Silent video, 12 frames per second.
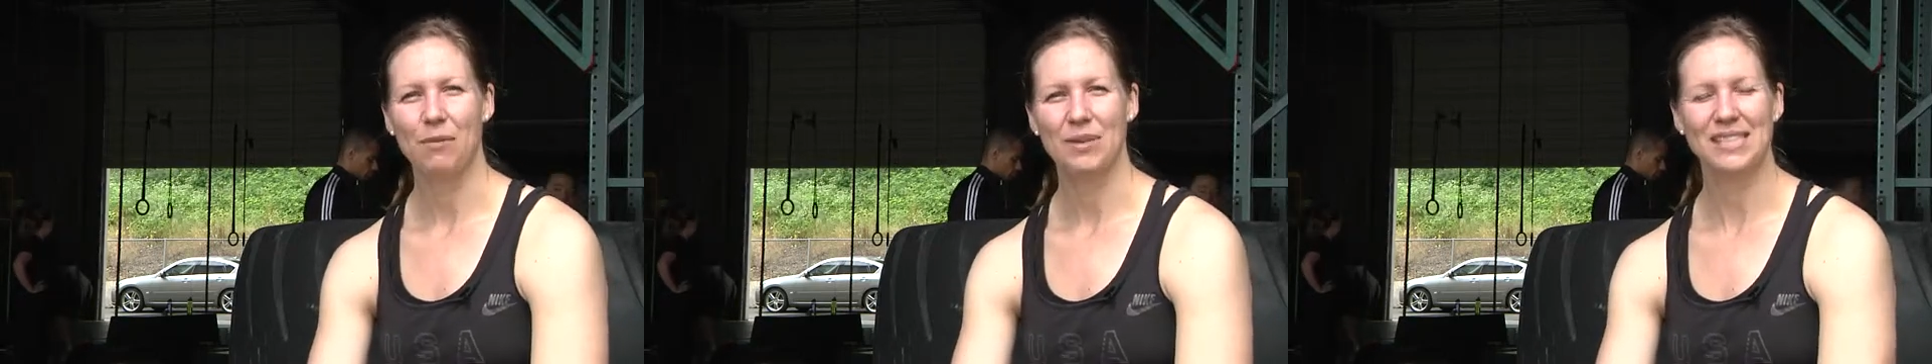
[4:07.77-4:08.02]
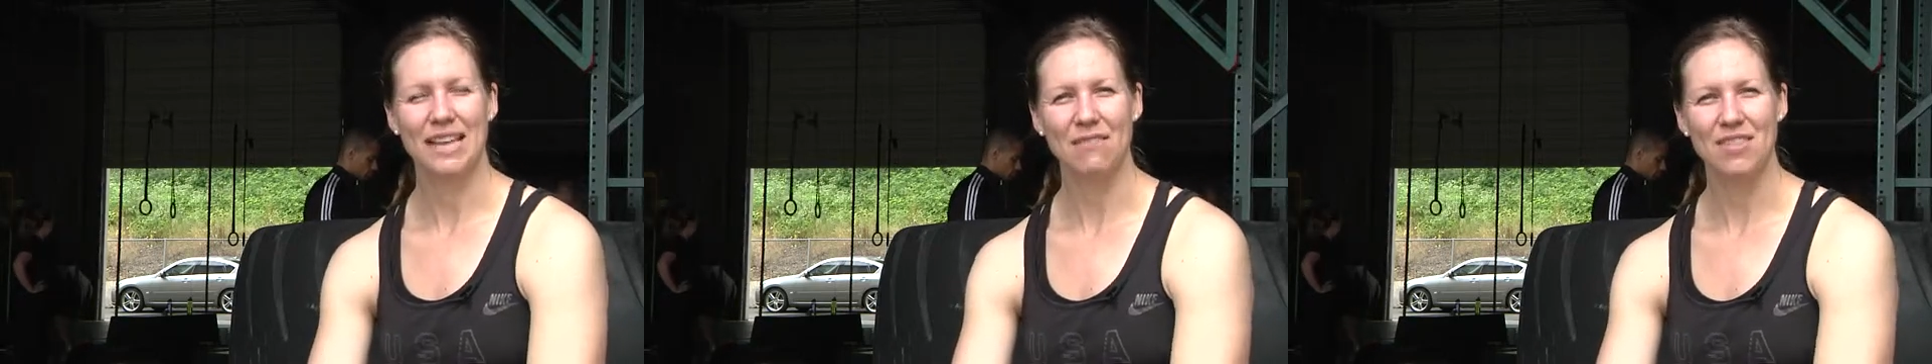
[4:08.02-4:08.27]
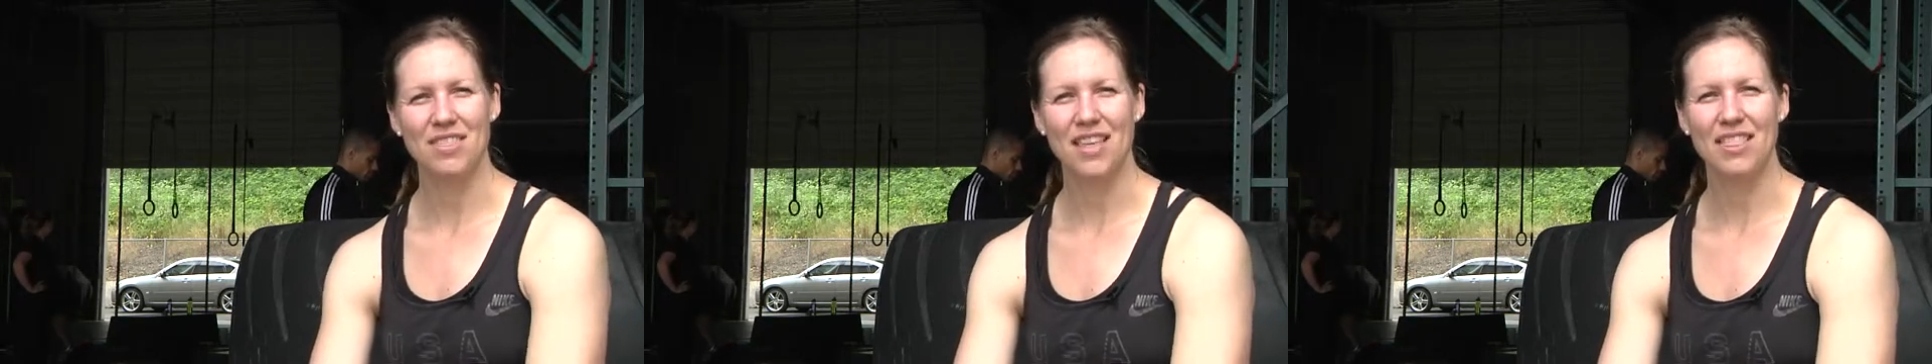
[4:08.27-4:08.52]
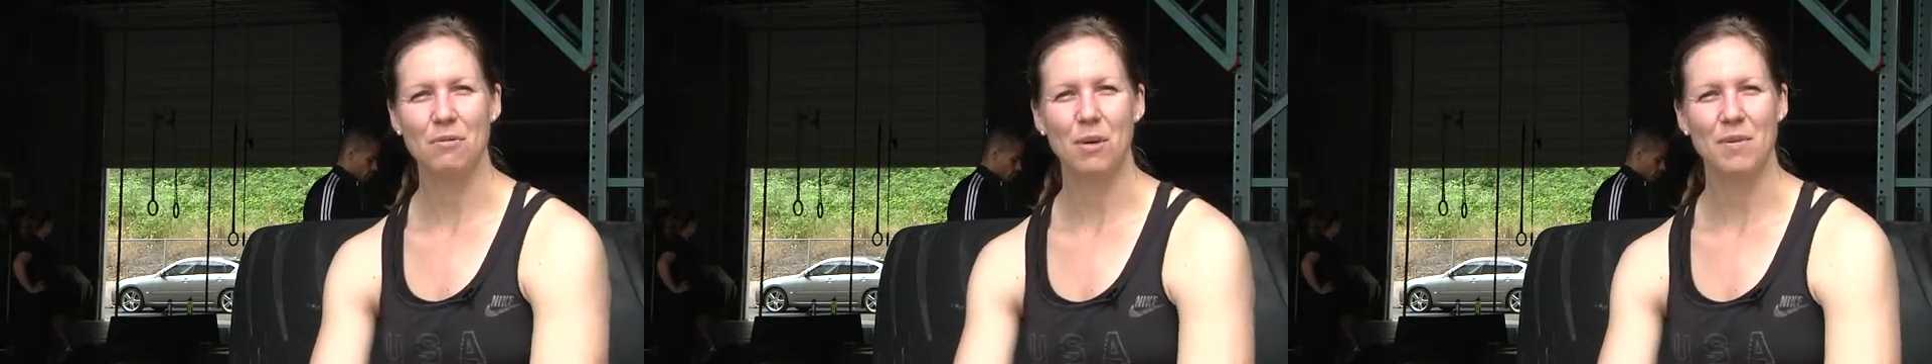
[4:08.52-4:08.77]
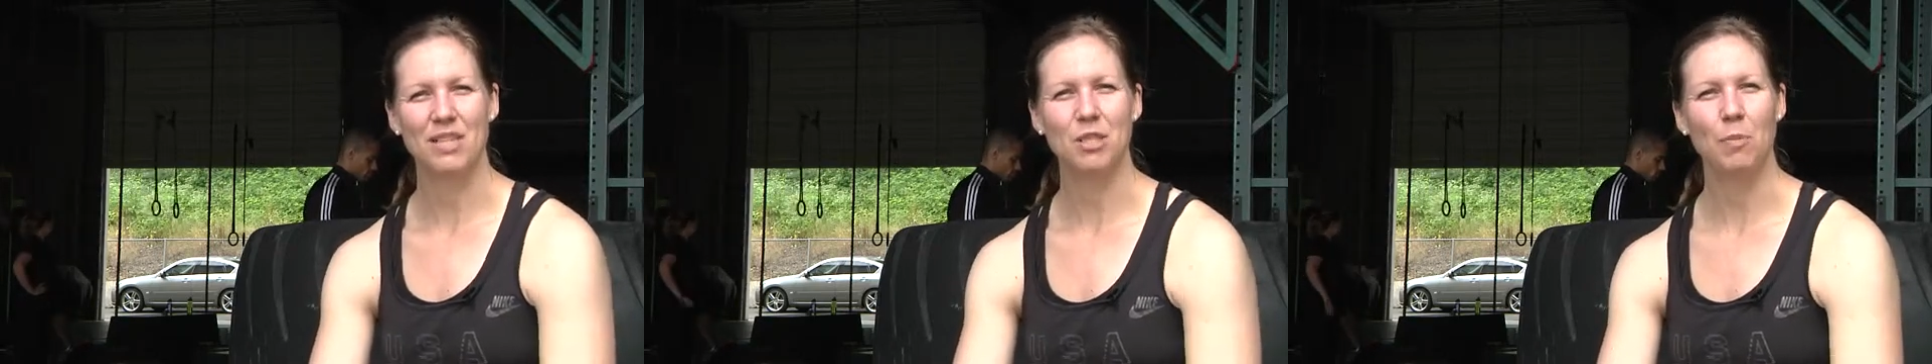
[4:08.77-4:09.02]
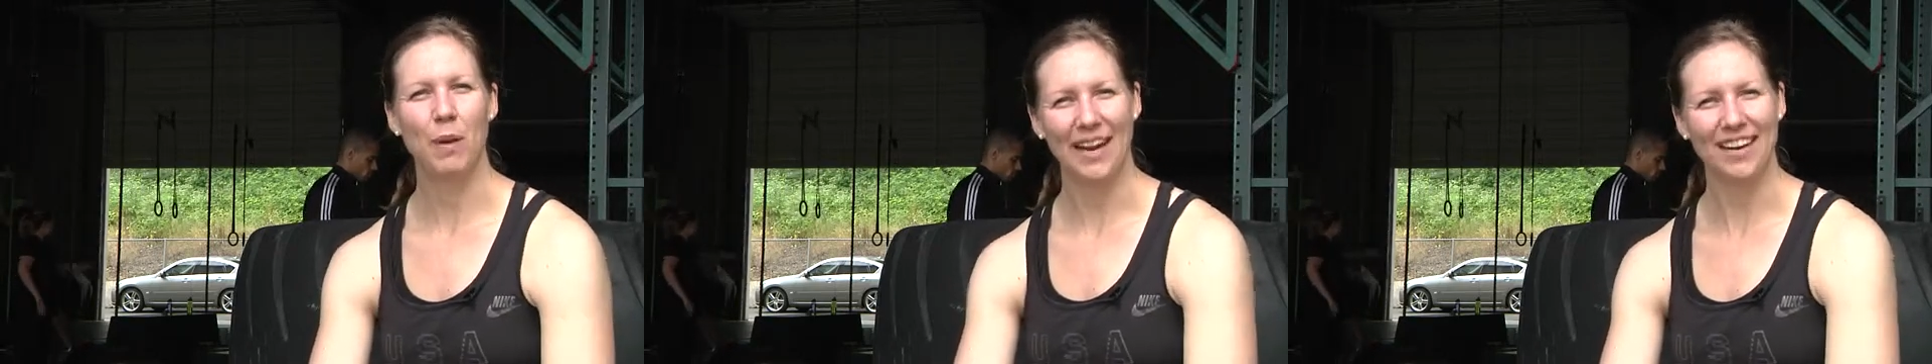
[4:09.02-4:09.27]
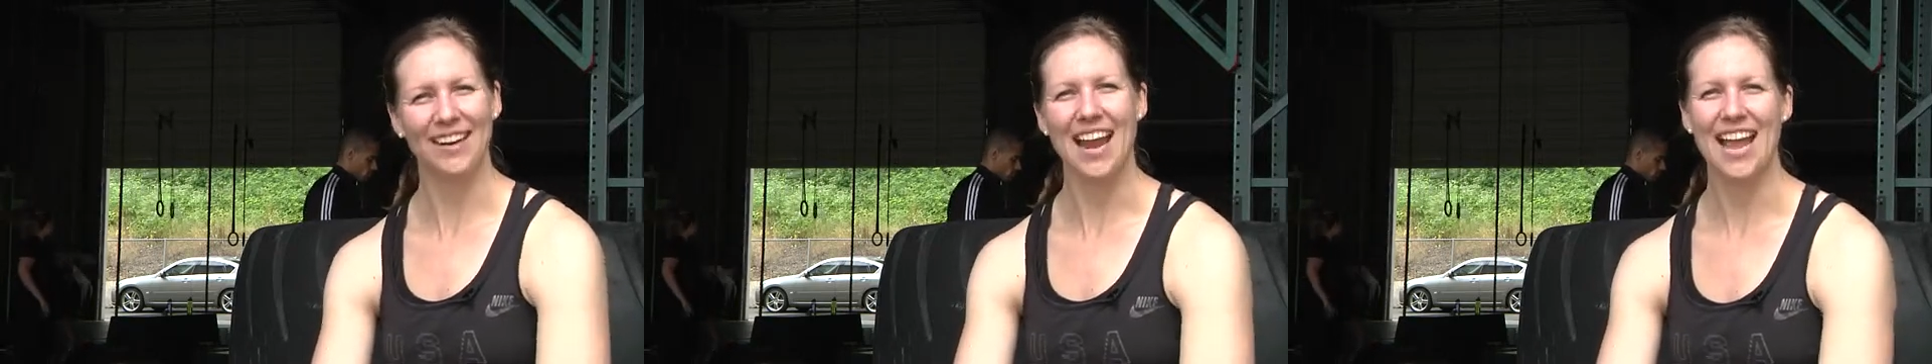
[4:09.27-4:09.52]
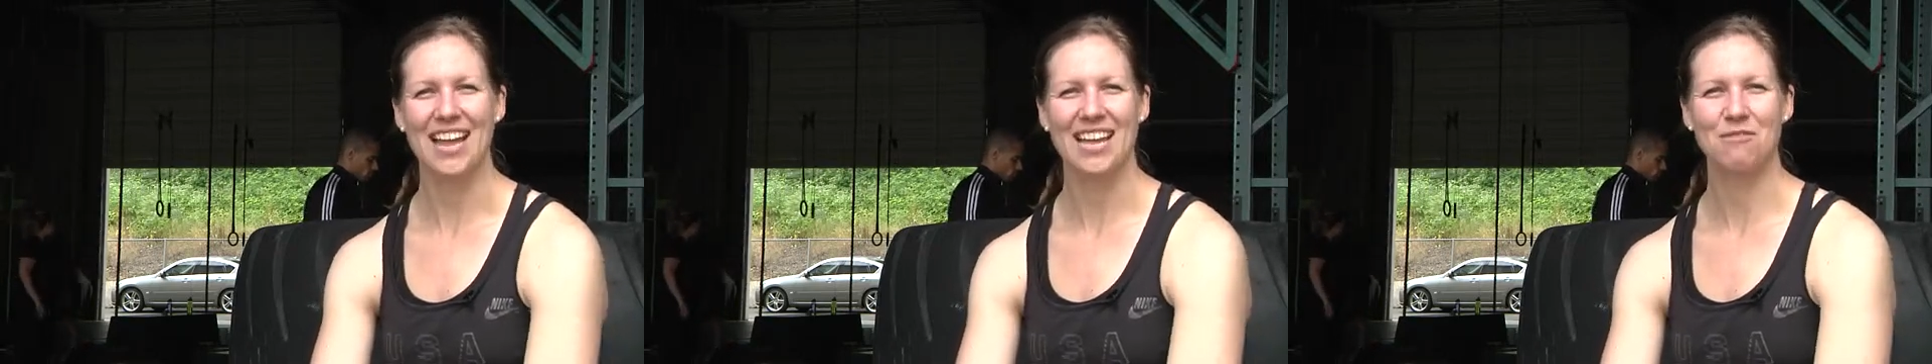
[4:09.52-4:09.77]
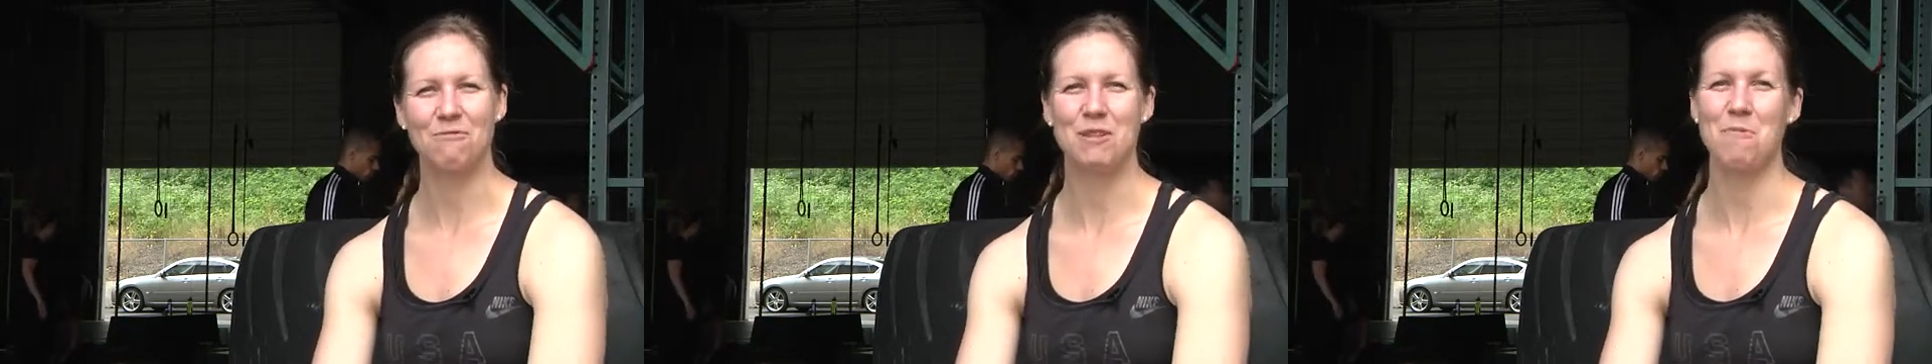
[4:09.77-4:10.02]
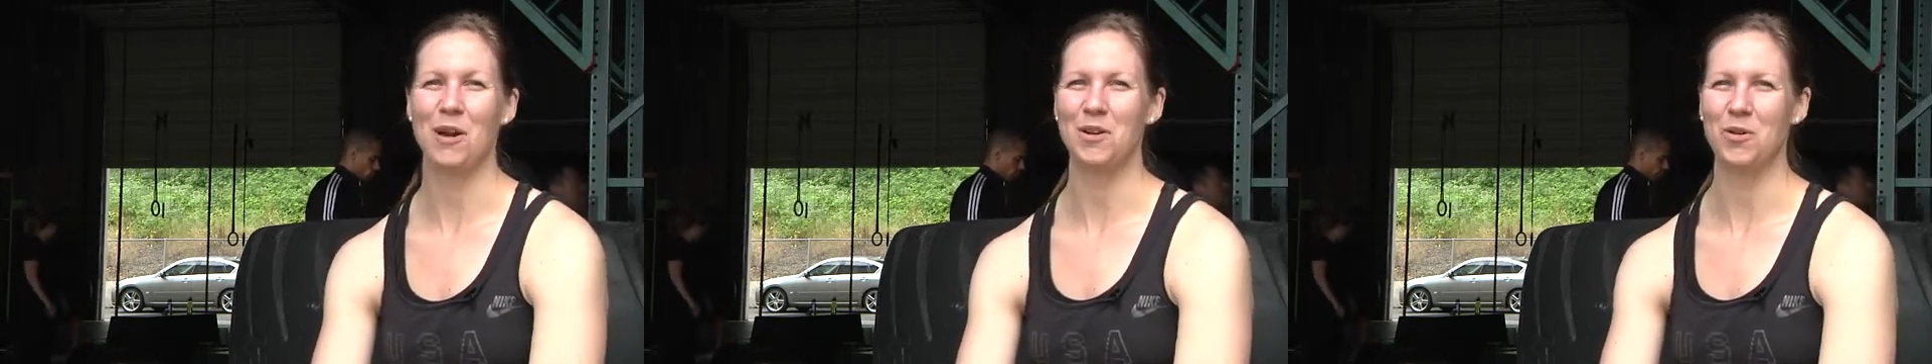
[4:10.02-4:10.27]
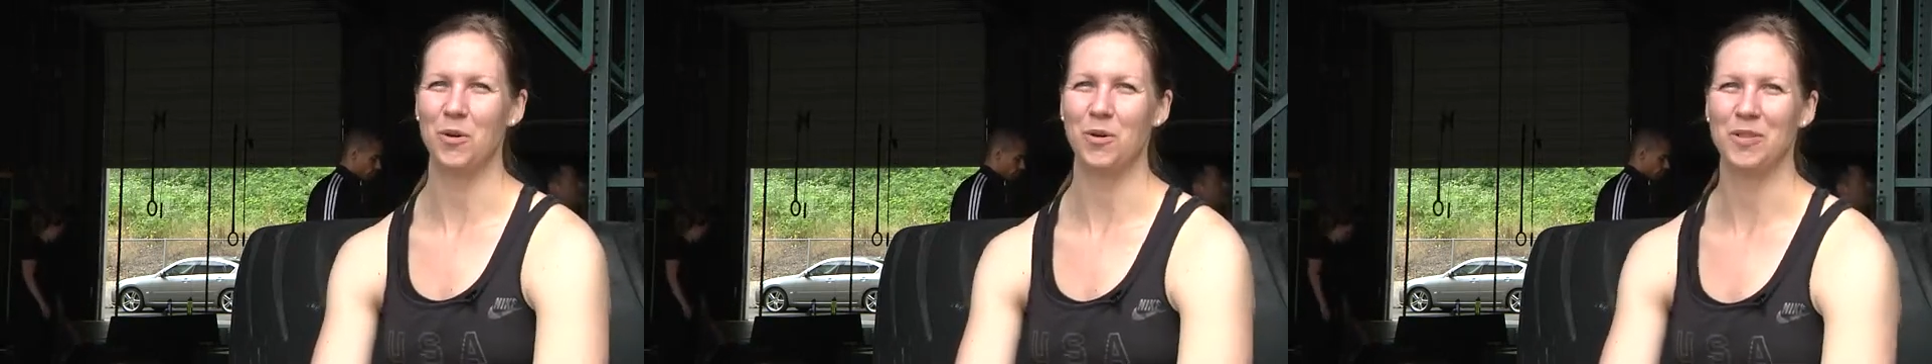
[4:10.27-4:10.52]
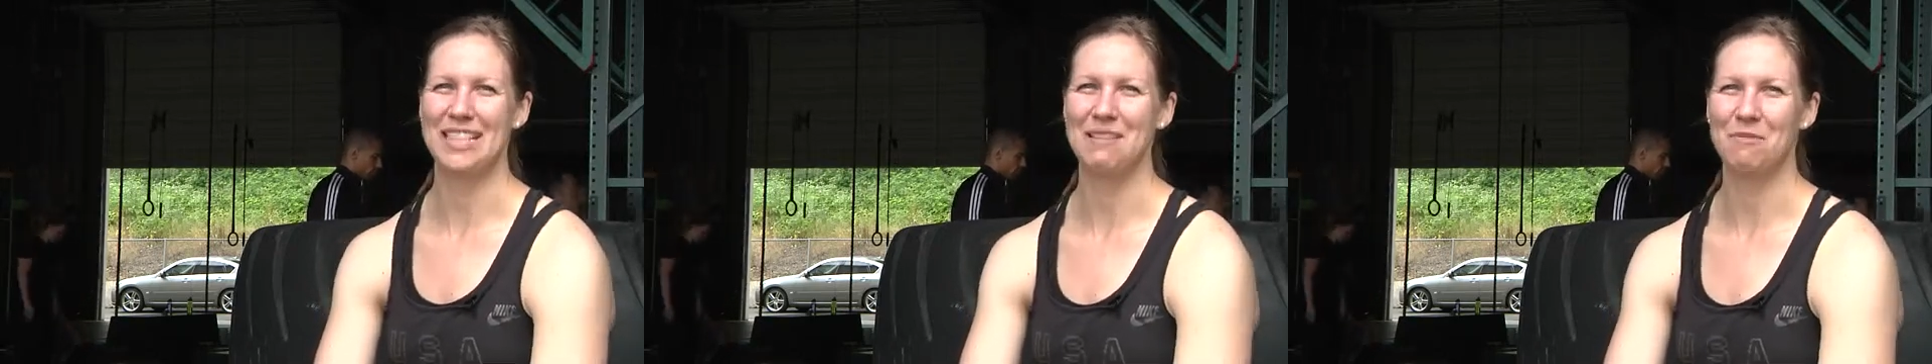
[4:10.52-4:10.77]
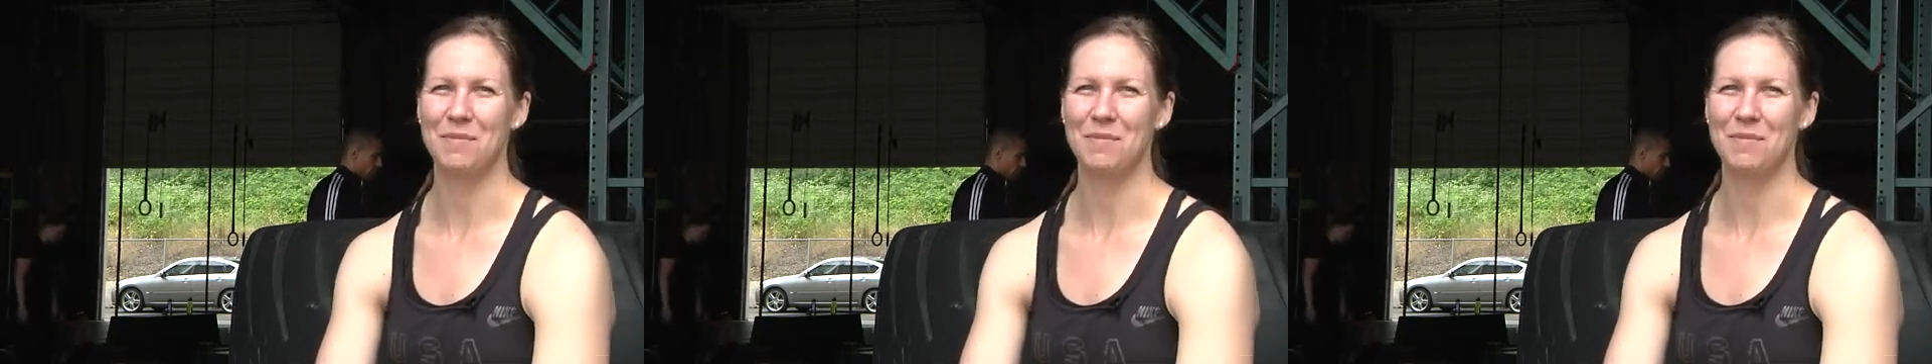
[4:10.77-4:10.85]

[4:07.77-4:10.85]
was 7th in the women's pair, and we won gold in the